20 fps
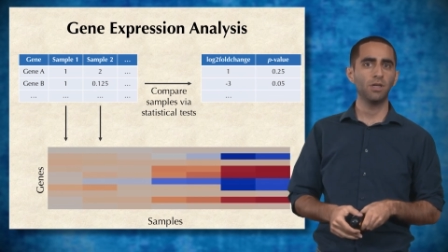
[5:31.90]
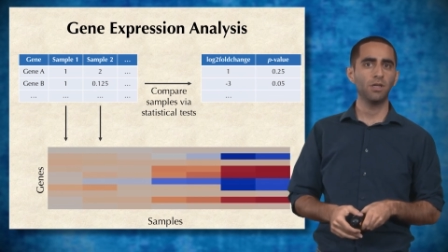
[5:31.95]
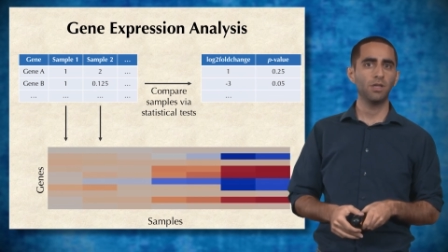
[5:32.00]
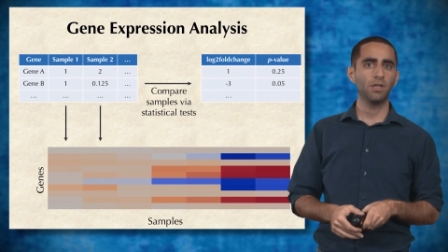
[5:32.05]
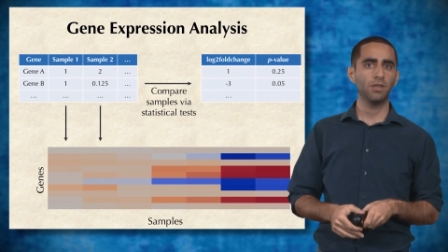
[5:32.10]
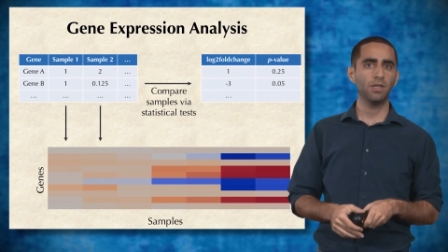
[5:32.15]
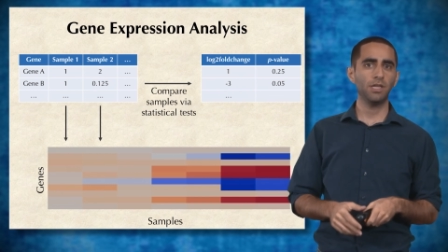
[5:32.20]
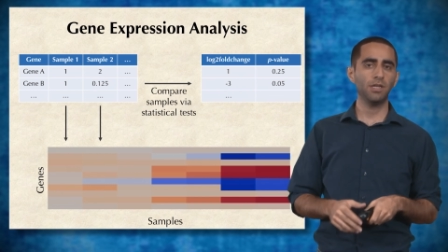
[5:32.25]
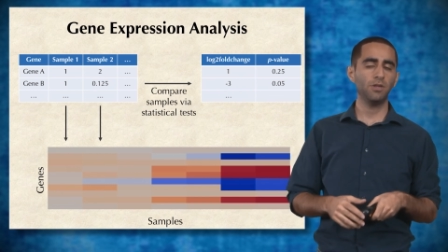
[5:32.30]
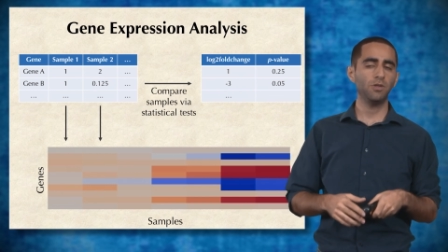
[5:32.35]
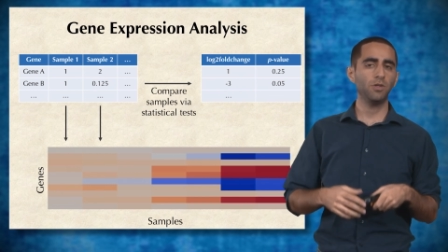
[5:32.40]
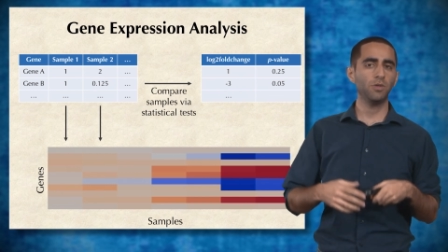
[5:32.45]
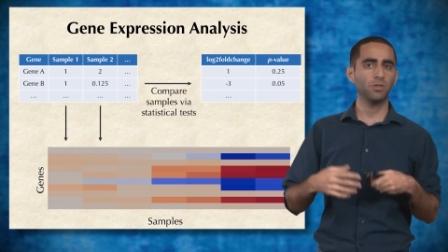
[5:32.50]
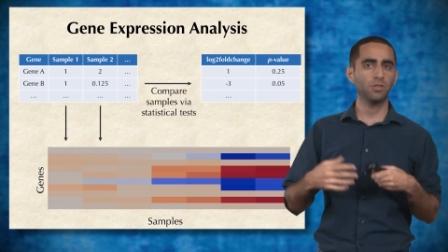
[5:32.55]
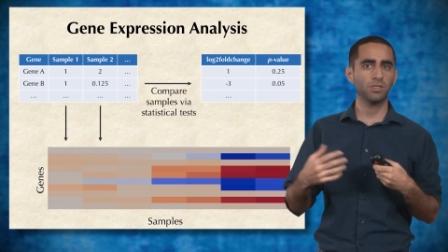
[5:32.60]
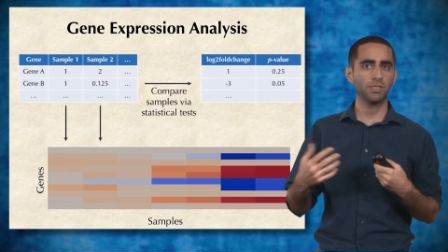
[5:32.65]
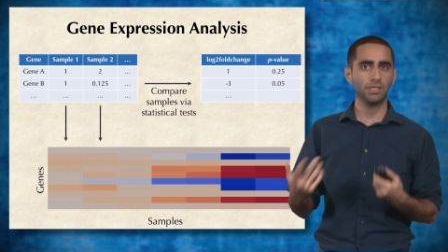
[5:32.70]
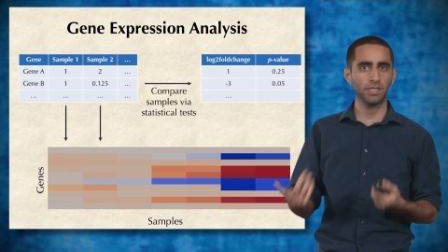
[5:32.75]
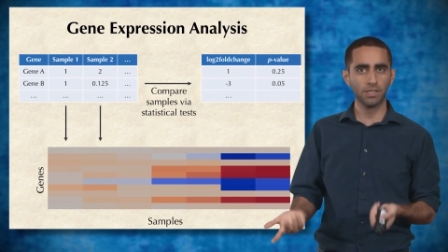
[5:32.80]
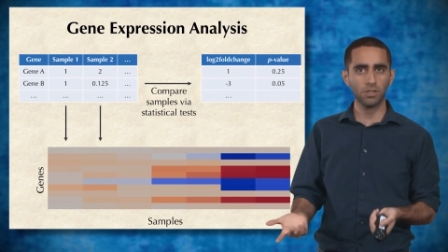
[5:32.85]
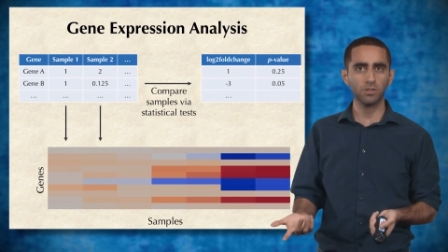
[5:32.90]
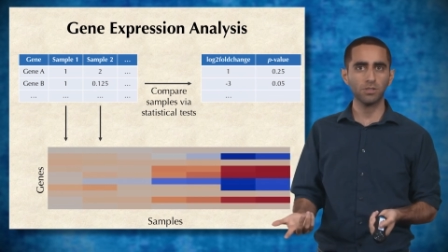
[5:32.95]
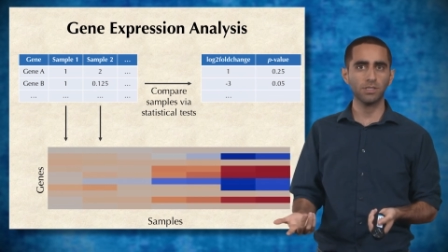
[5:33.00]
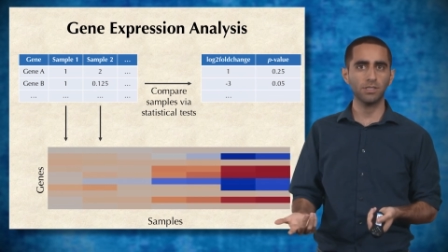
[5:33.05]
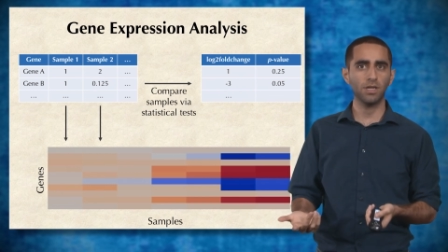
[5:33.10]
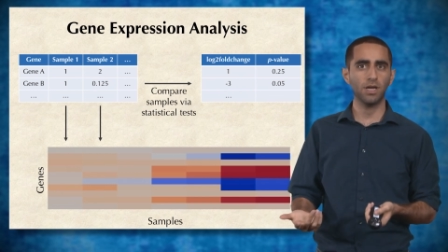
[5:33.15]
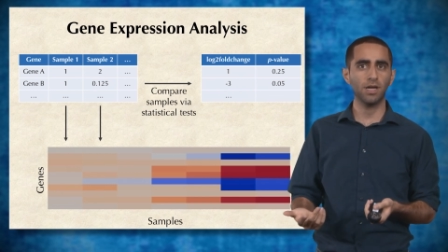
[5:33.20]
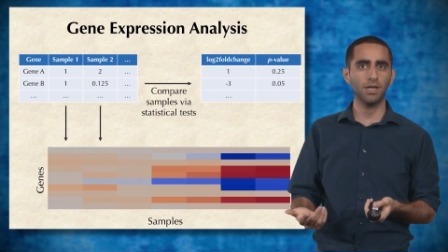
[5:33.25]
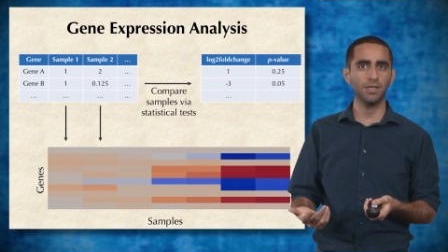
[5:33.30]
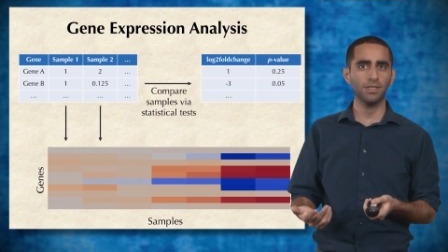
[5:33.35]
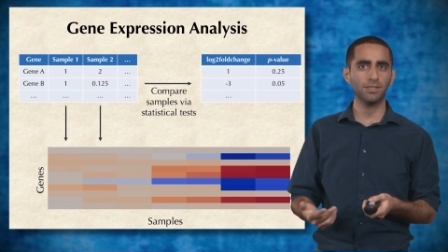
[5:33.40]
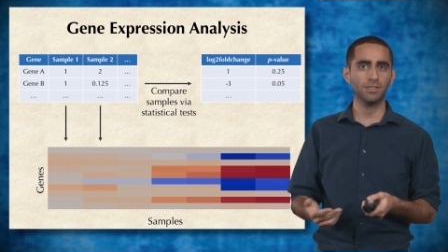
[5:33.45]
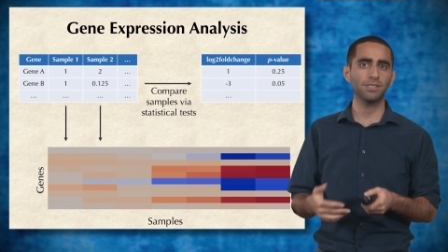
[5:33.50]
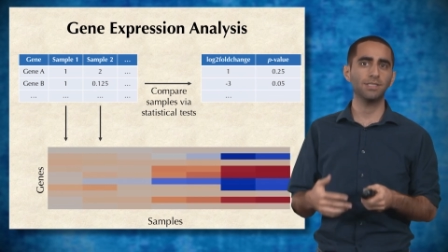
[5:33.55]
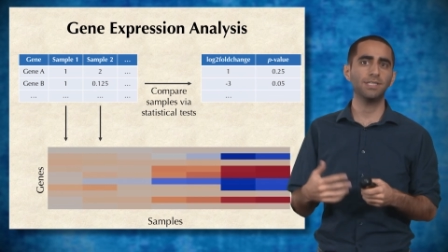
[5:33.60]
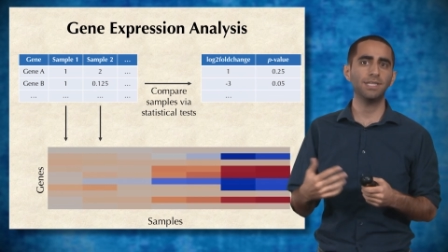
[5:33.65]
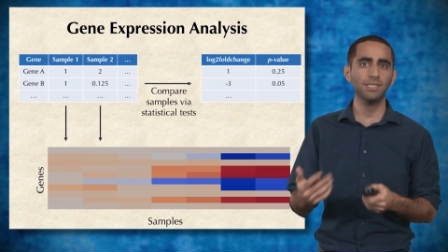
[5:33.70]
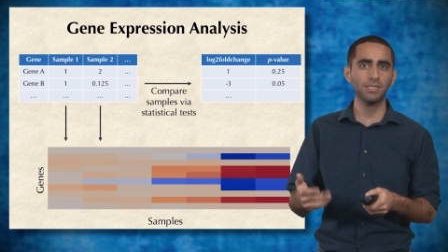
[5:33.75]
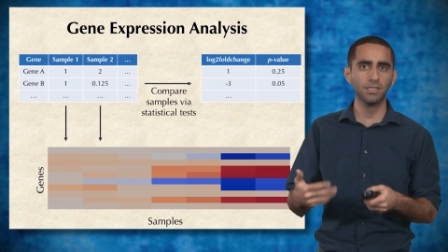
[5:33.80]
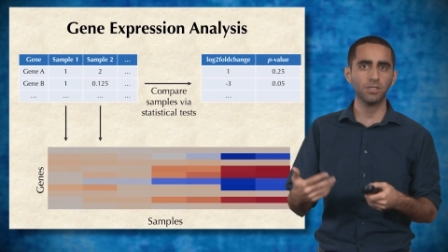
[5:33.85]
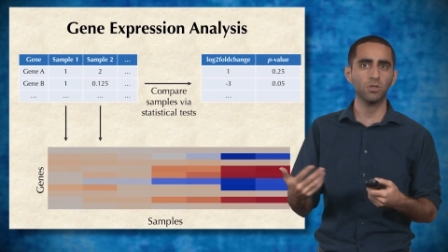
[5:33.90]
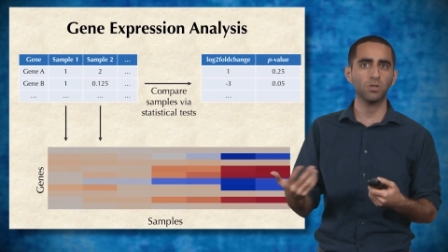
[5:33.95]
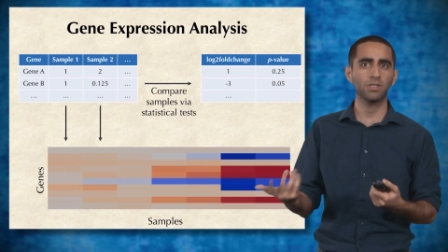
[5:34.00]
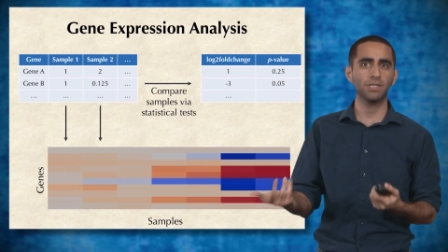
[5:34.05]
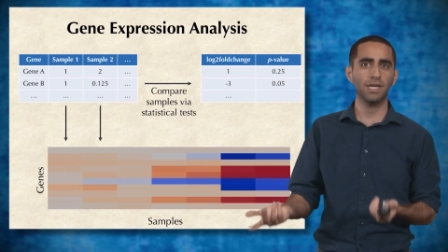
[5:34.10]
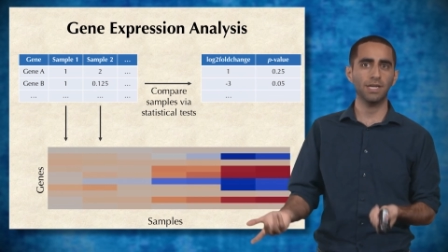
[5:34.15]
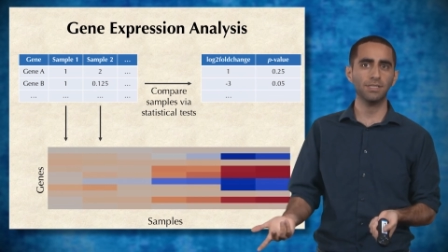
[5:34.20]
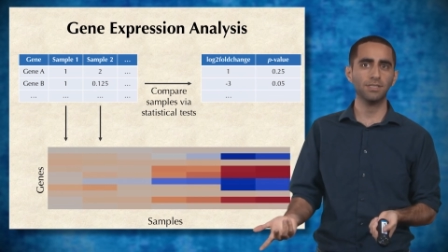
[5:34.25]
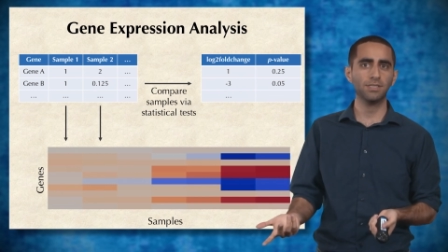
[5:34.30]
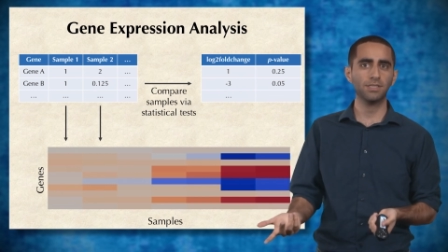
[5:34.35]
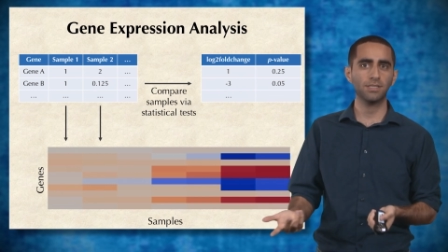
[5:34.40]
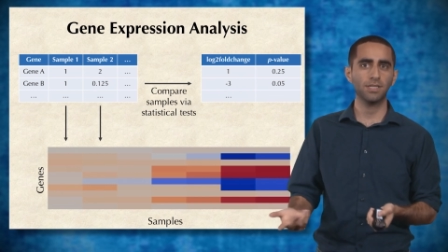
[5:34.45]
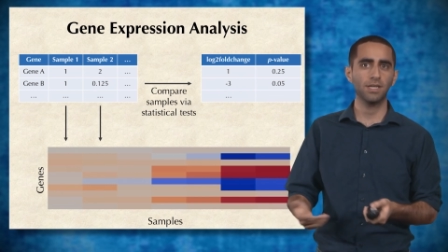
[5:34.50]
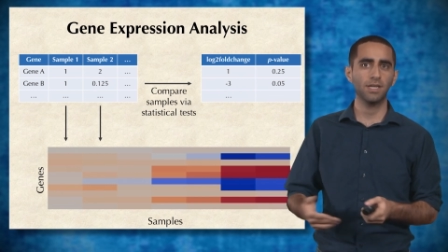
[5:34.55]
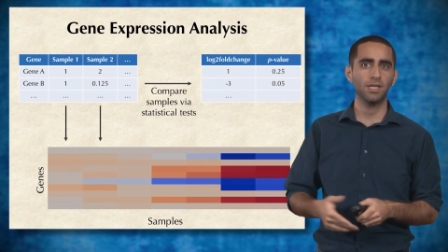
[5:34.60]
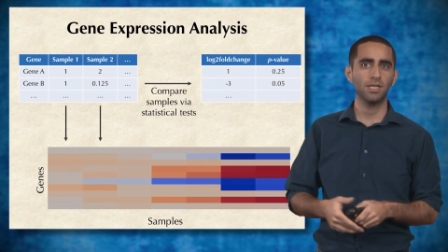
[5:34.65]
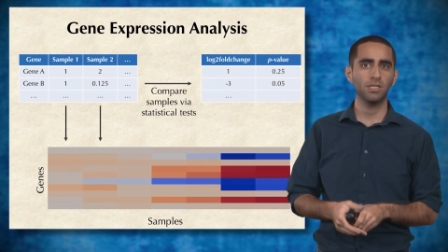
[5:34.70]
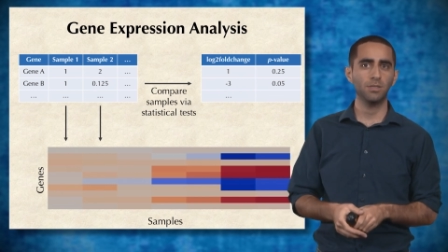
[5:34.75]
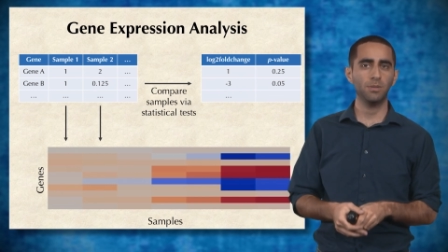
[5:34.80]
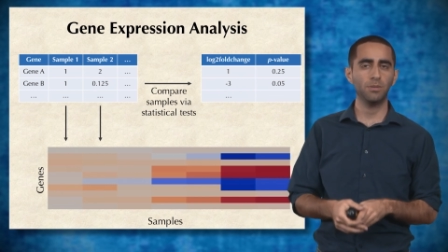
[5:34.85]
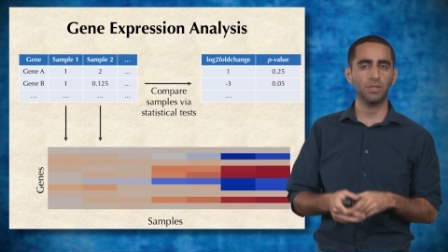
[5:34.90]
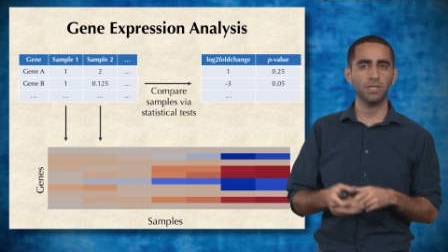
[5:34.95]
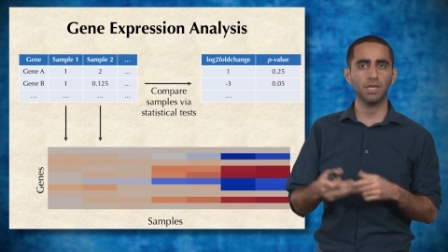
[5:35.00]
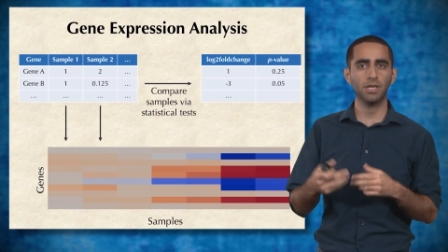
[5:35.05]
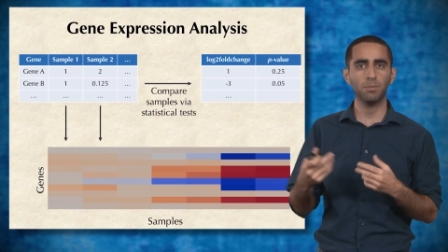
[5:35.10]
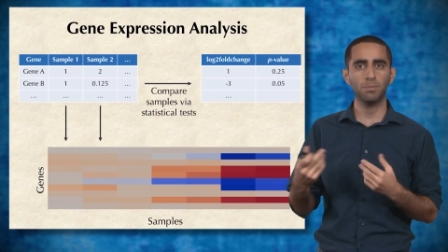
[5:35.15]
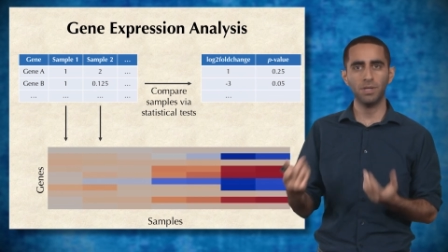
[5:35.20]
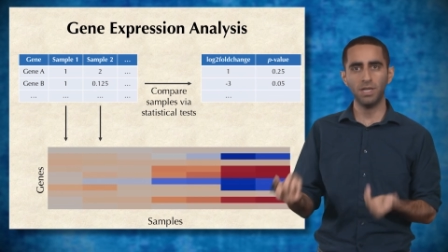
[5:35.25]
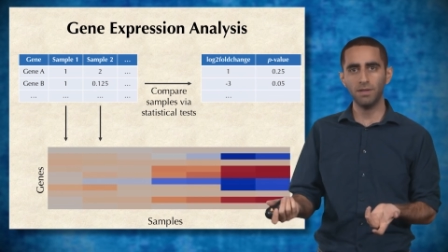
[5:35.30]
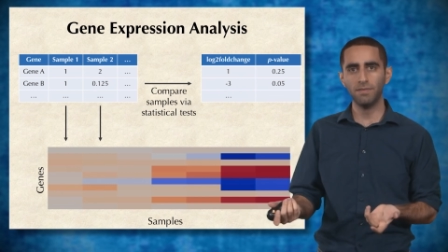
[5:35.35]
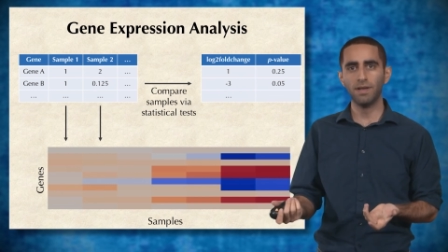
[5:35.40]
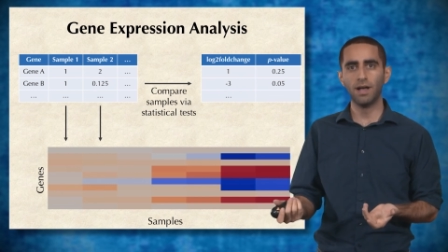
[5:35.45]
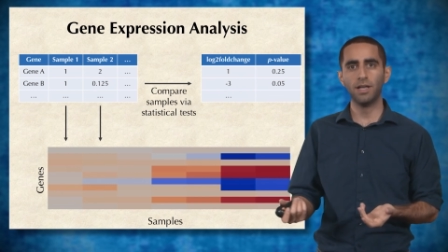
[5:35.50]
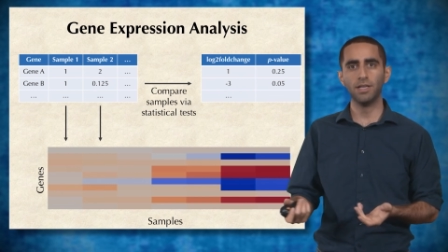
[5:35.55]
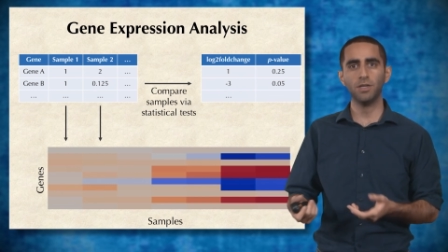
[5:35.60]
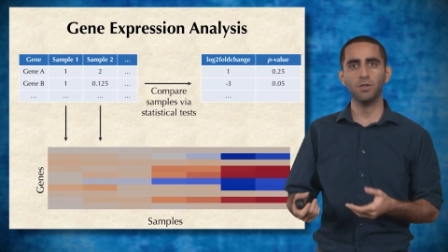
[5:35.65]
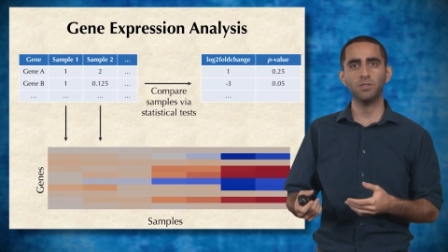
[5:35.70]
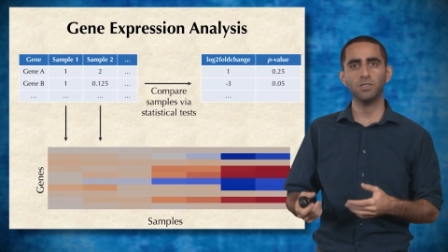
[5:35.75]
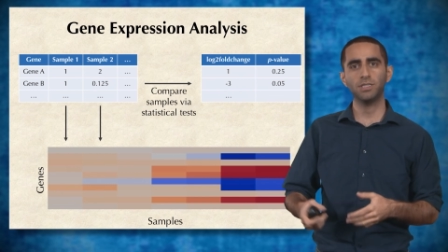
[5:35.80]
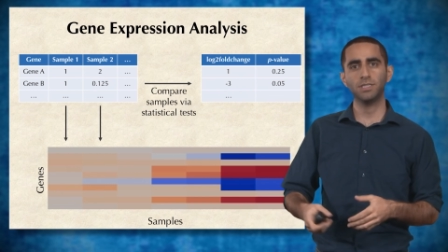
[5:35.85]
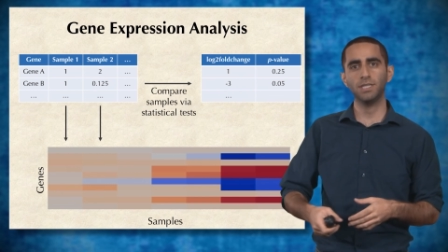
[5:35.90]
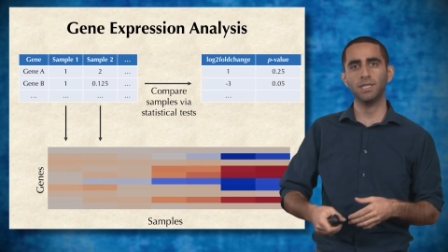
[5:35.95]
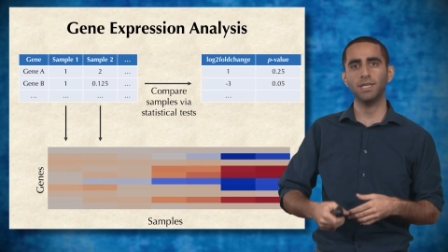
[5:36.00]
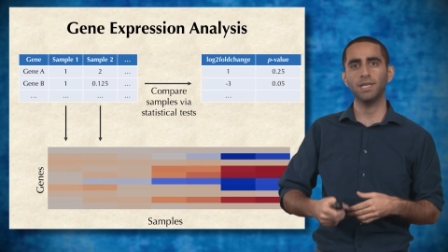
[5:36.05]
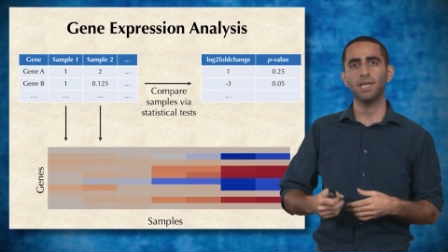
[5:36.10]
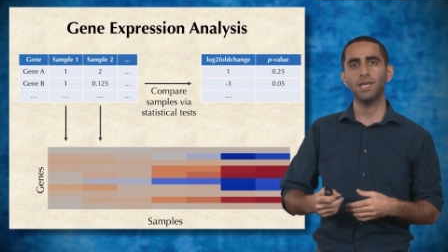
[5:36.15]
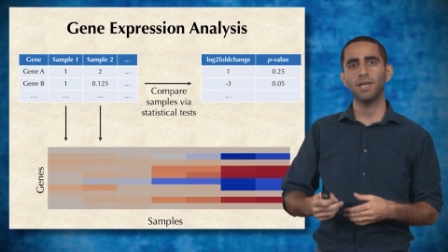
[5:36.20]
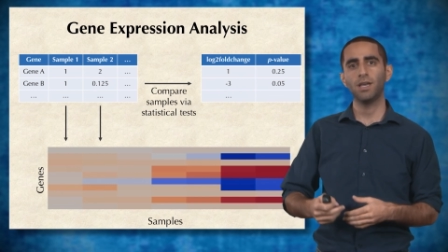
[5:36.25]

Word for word: then you do statistical, uh, statistical tests to be able to get a p-value to see